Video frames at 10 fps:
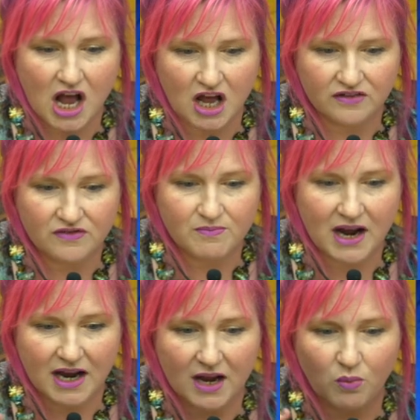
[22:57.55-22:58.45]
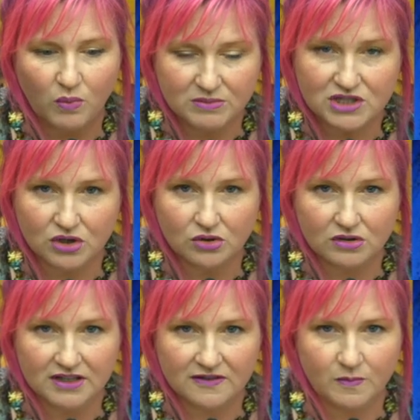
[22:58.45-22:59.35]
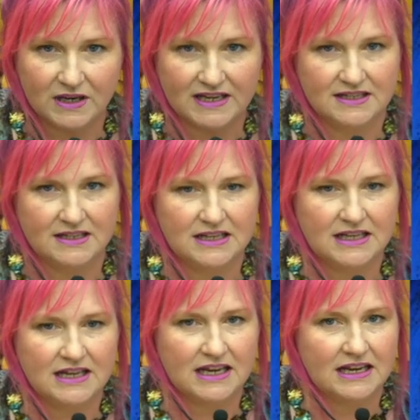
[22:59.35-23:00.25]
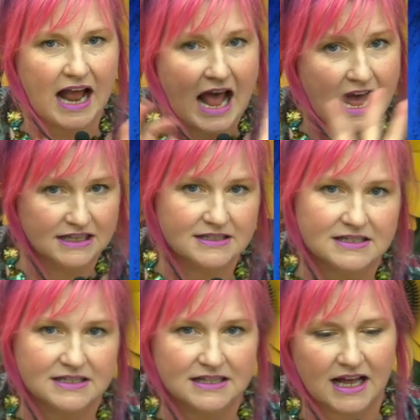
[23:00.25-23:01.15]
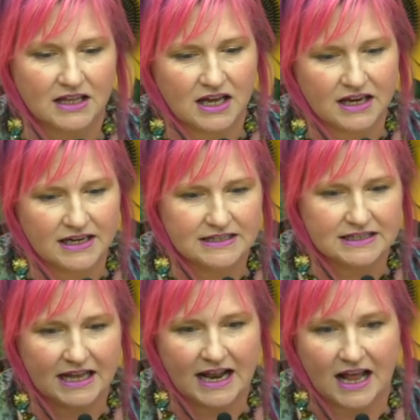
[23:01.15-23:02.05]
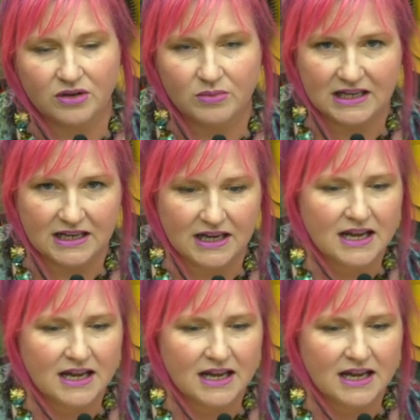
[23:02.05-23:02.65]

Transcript: of my whimsical cliff because I think it adds to that line, to that element.